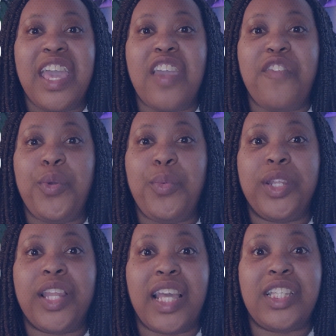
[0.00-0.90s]
If you
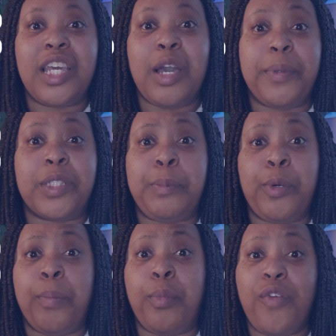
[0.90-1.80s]
would like to help us
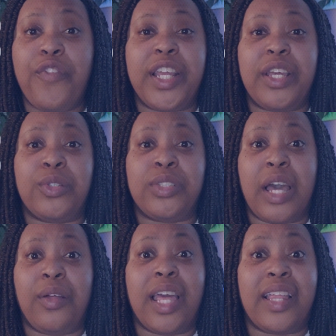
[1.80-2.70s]
put more videos
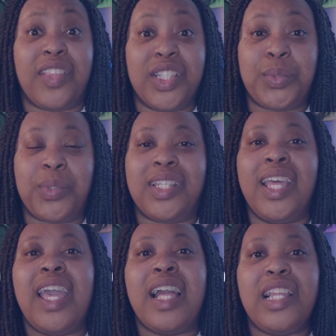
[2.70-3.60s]
out like this one,
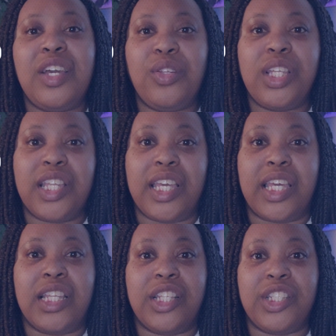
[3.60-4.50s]
click on the link
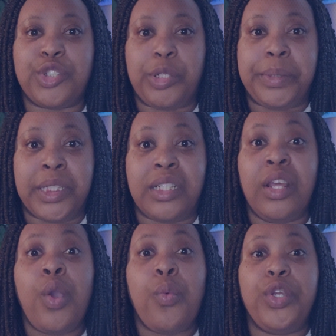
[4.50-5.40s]
in the description
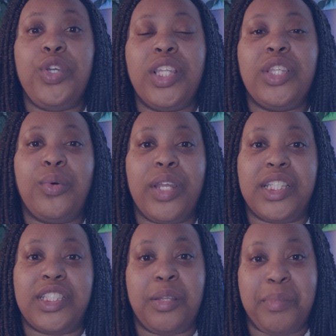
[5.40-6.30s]
where you can
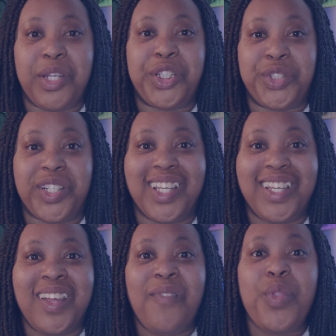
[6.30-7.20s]
donate to the ministry.
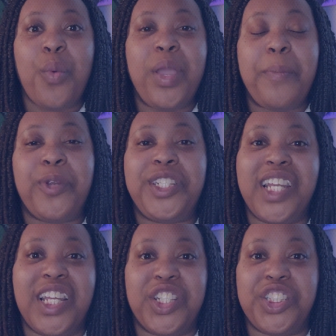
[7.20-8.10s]
We
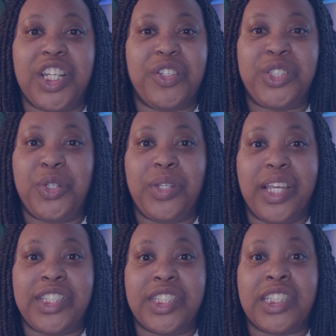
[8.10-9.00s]
appreciate your generous
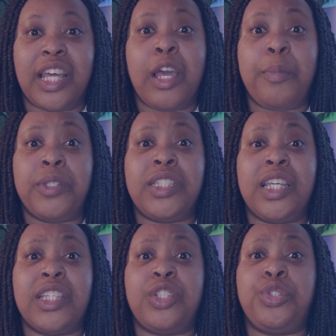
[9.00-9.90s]
donations that help us to
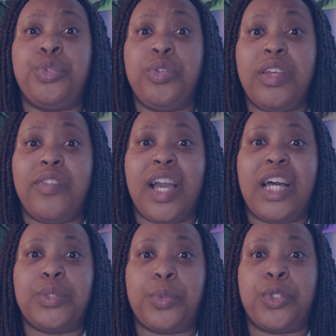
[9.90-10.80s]
get the truth of
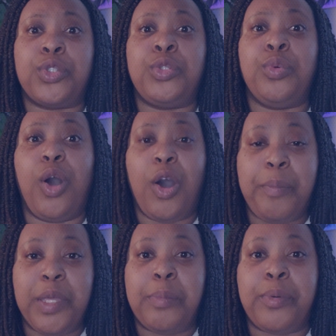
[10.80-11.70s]
God's word to all
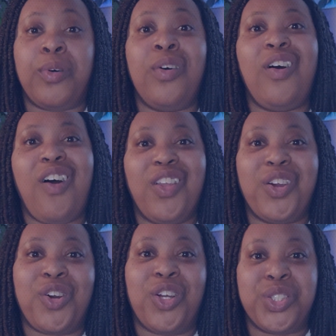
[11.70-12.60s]
people all
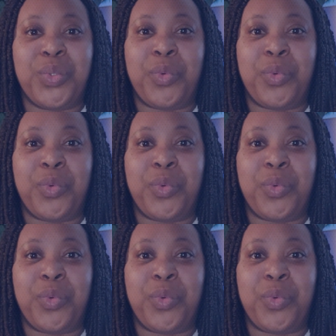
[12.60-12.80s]
across the